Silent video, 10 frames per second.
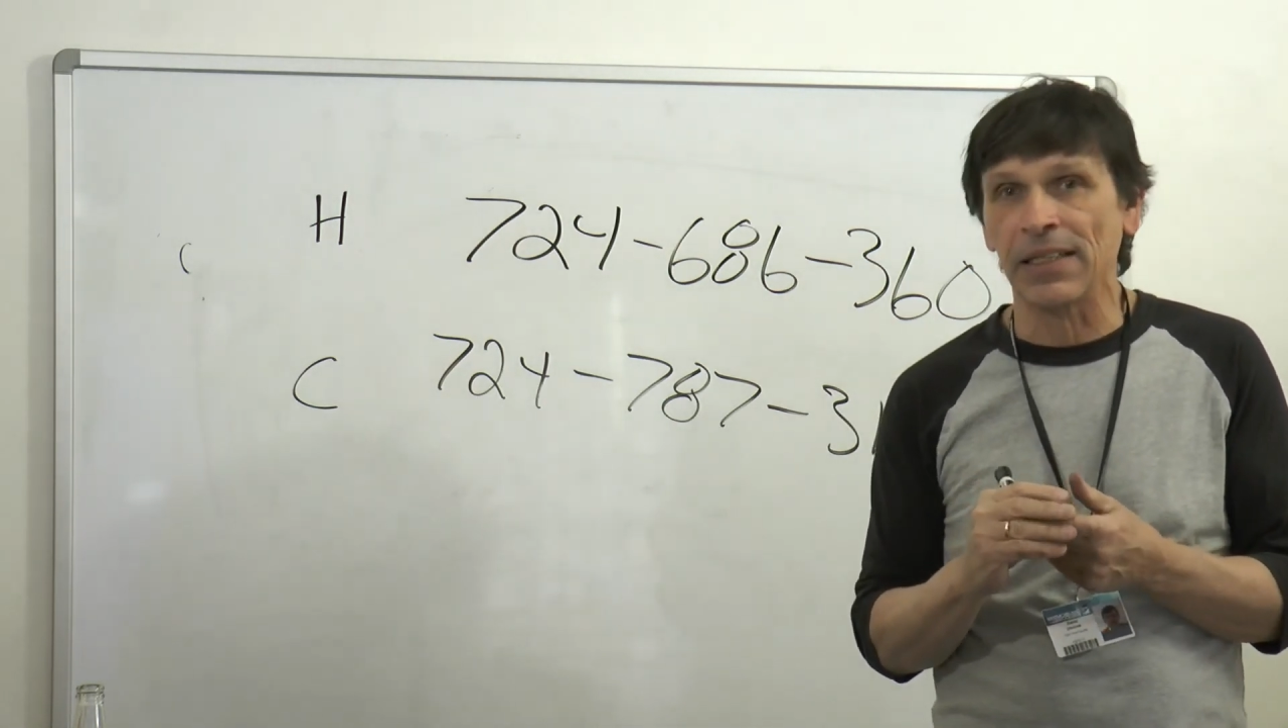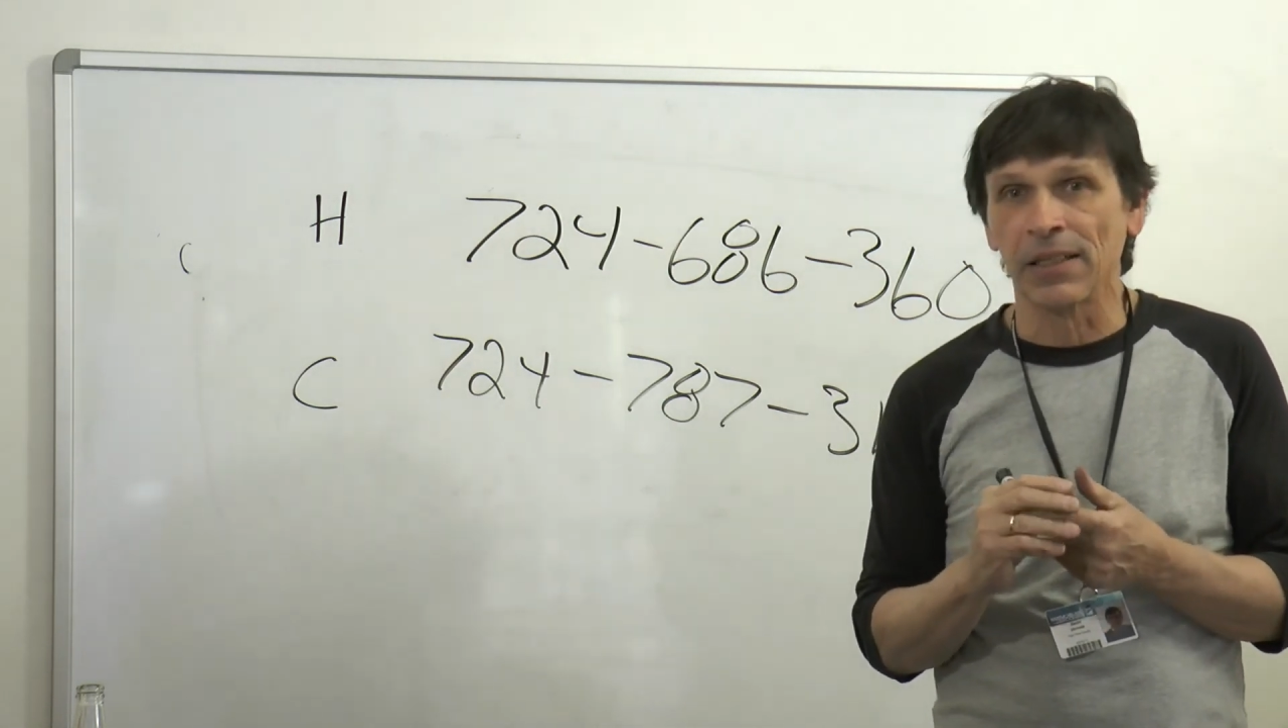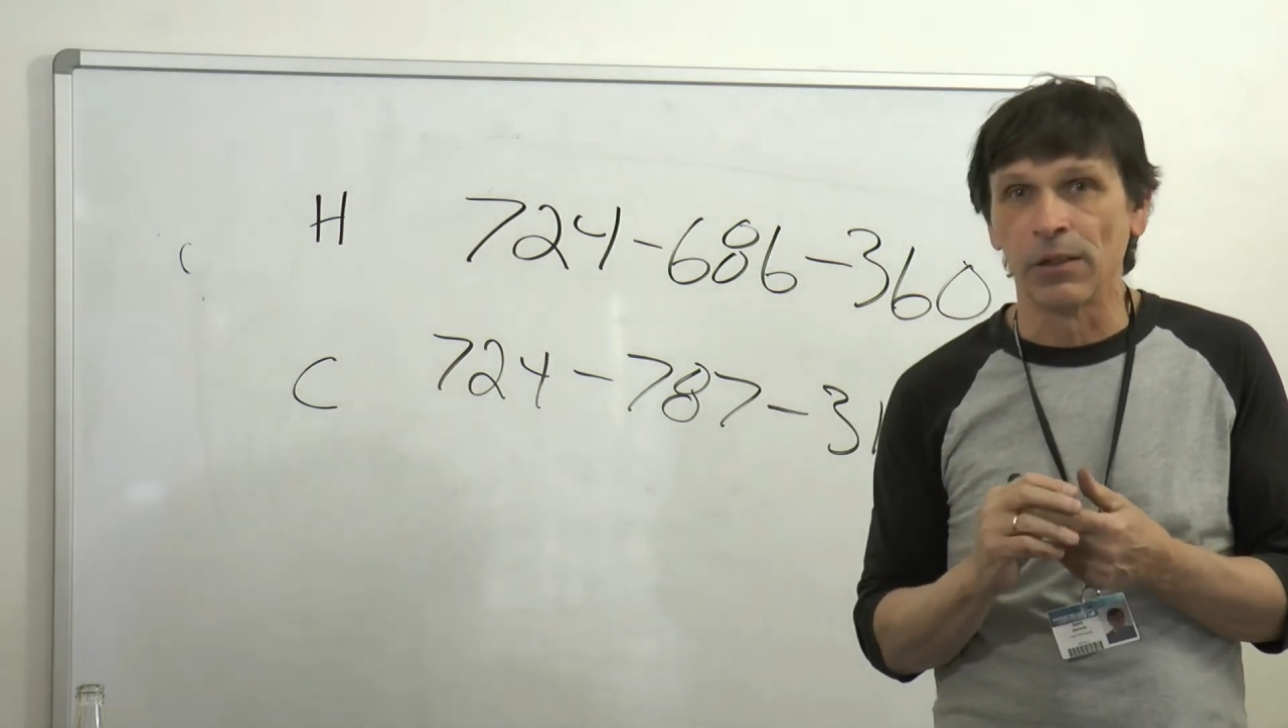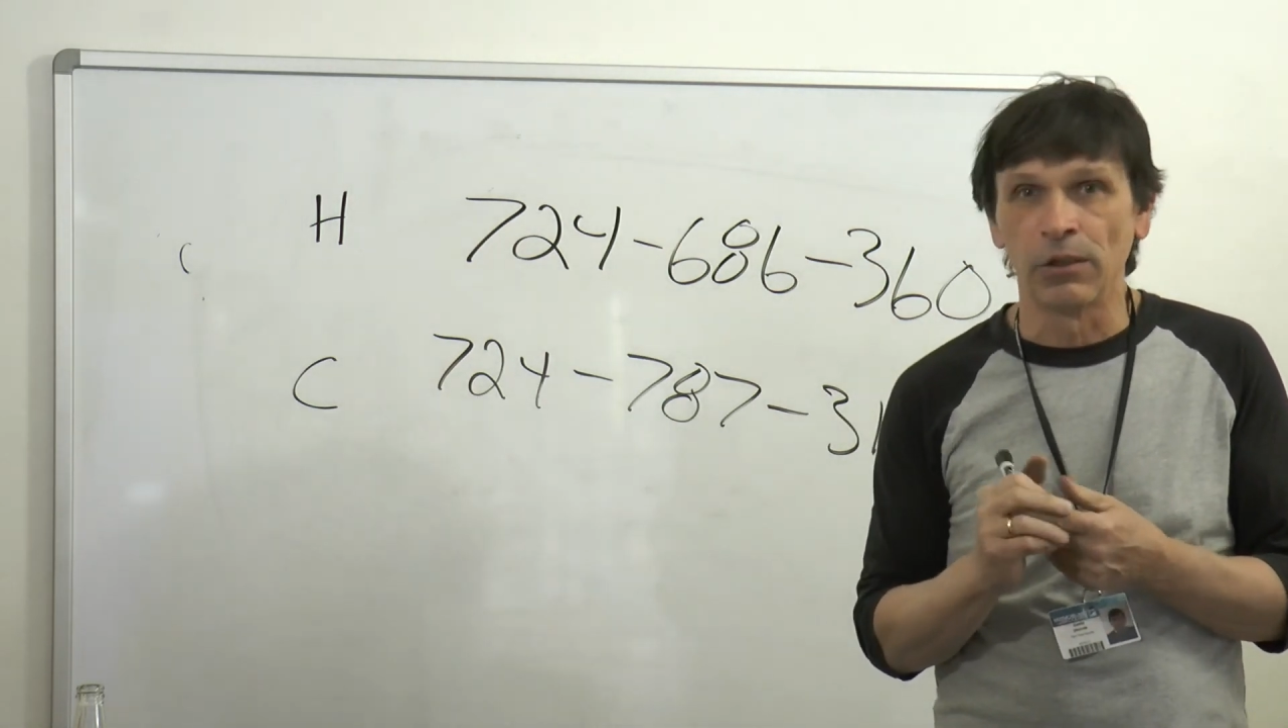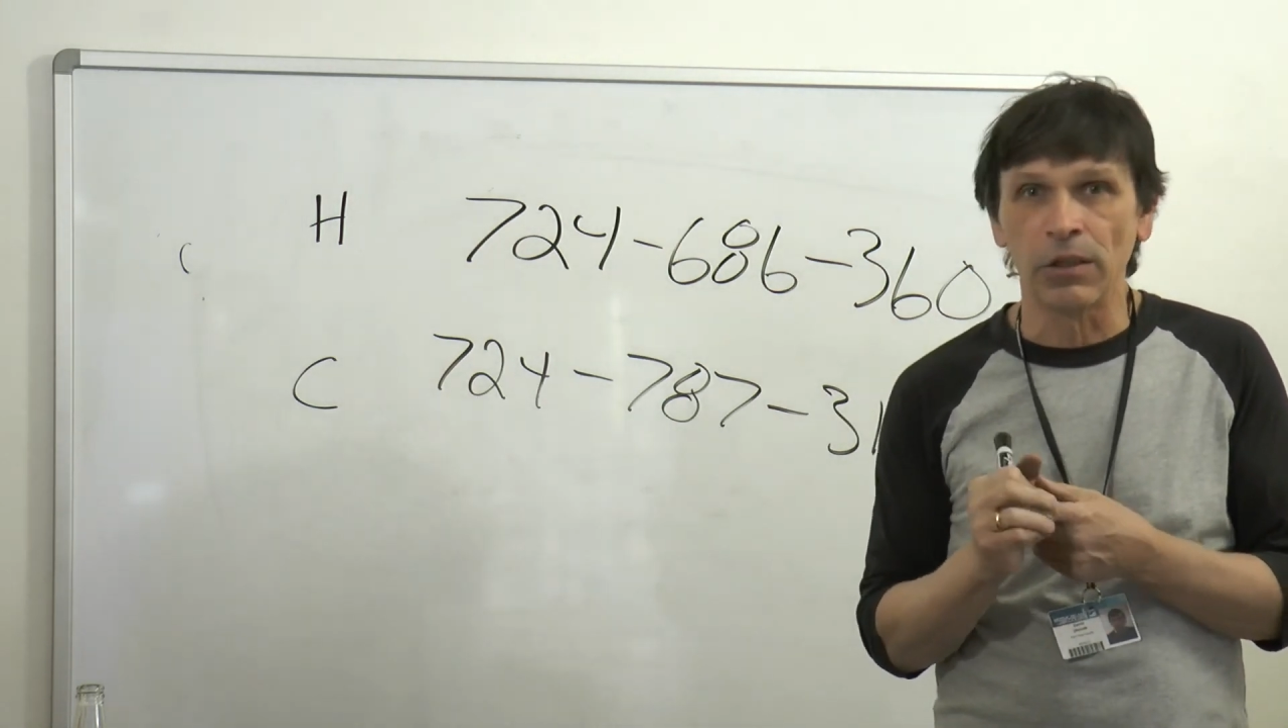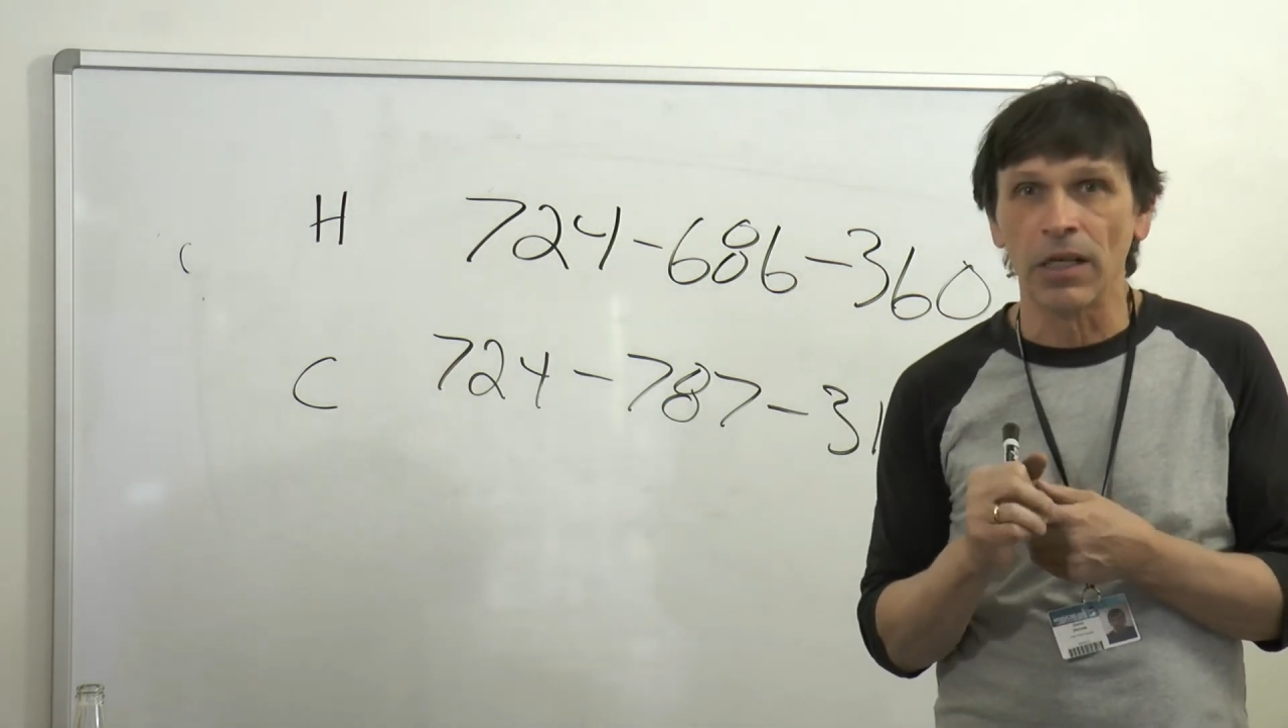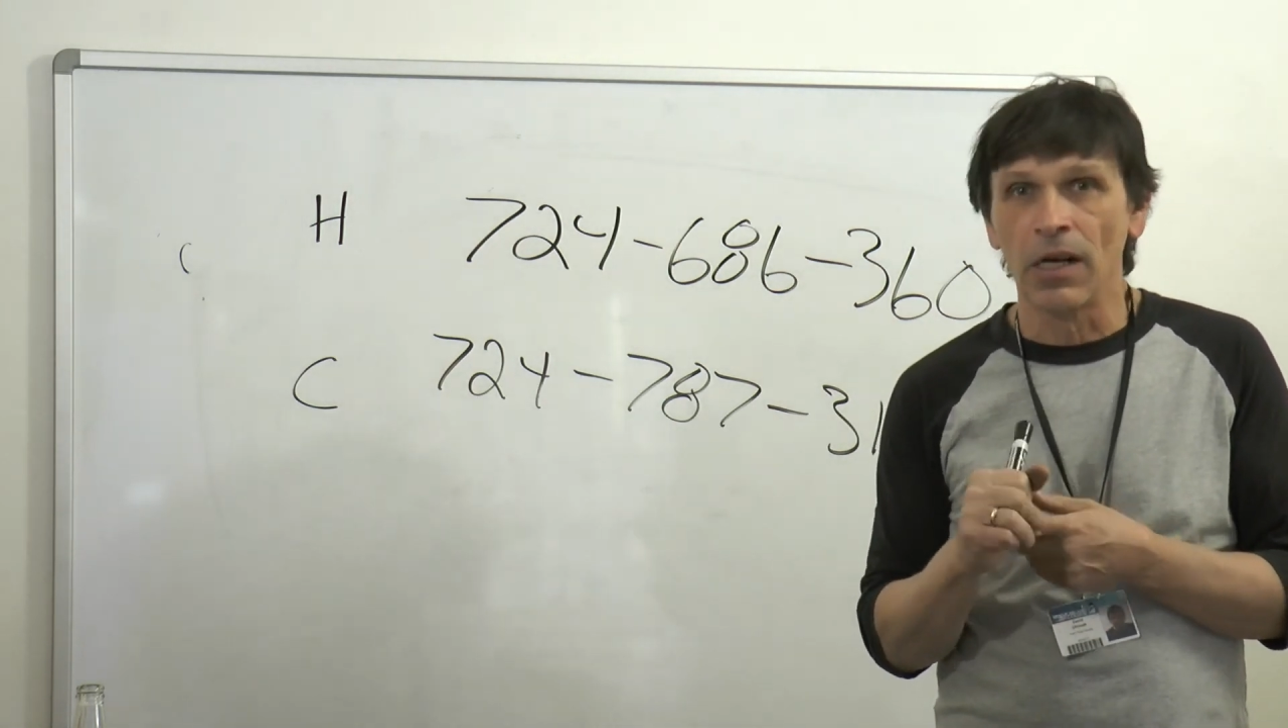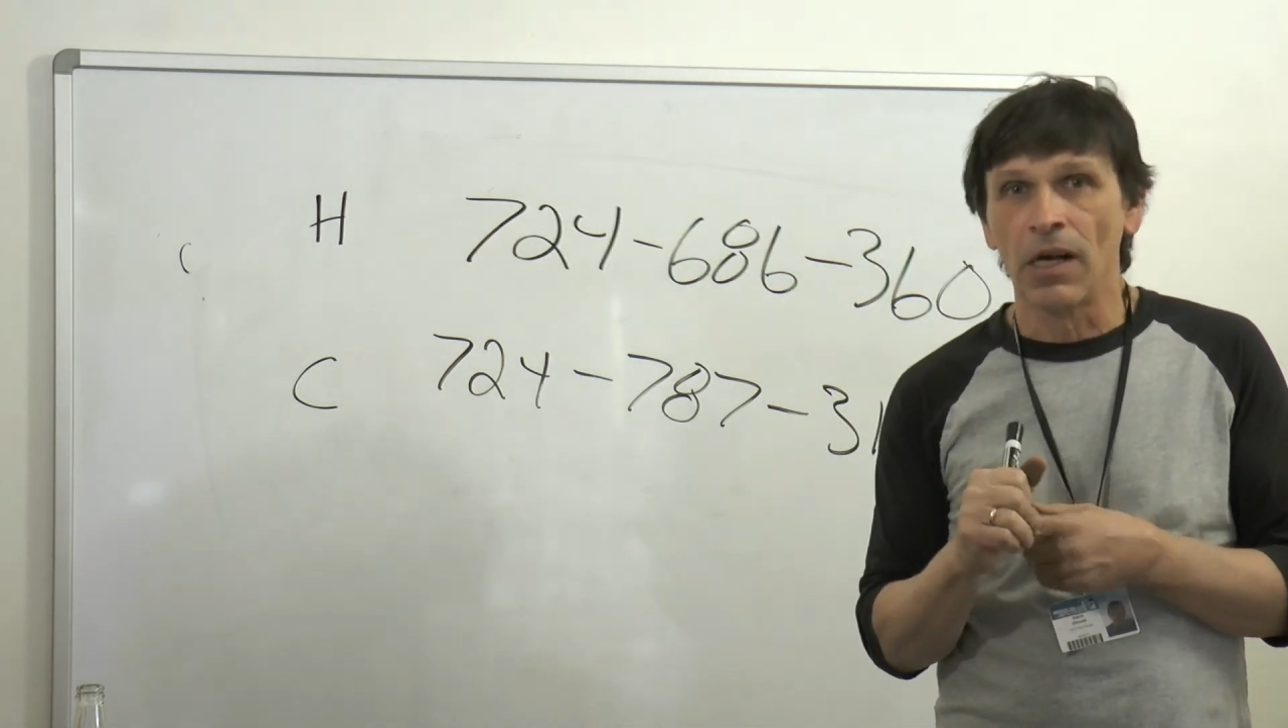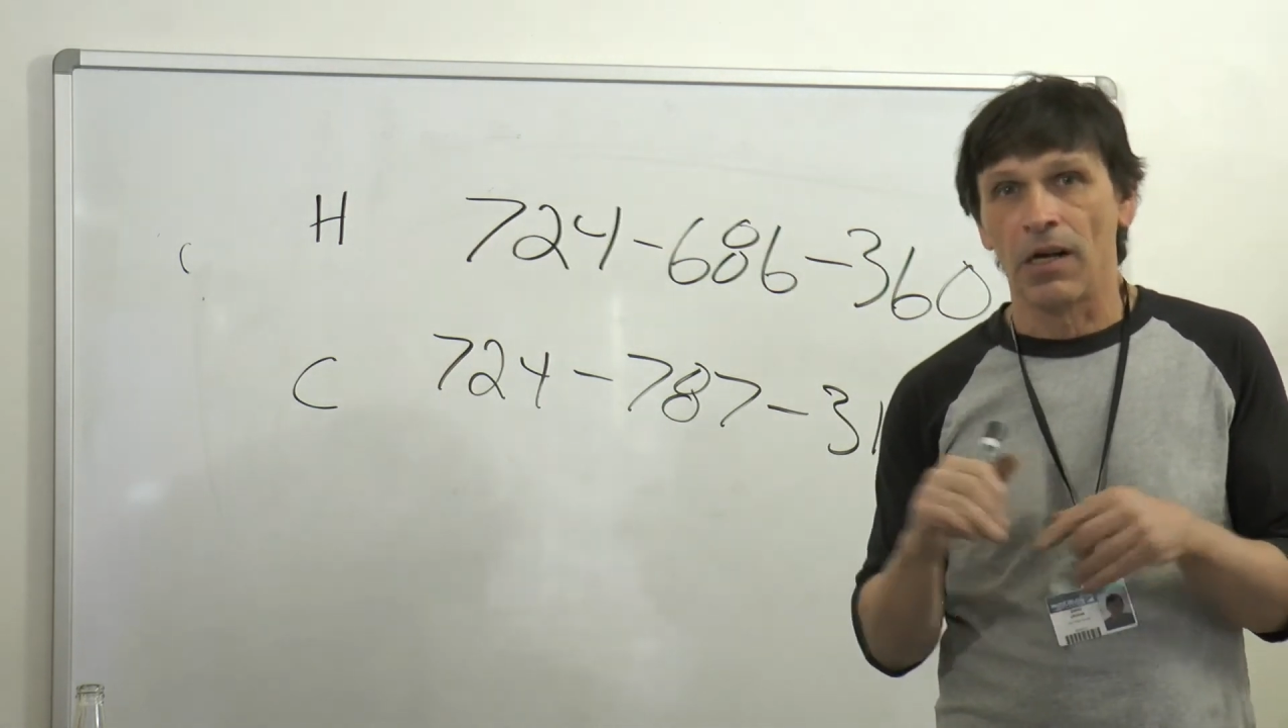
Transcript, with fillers: and Luke,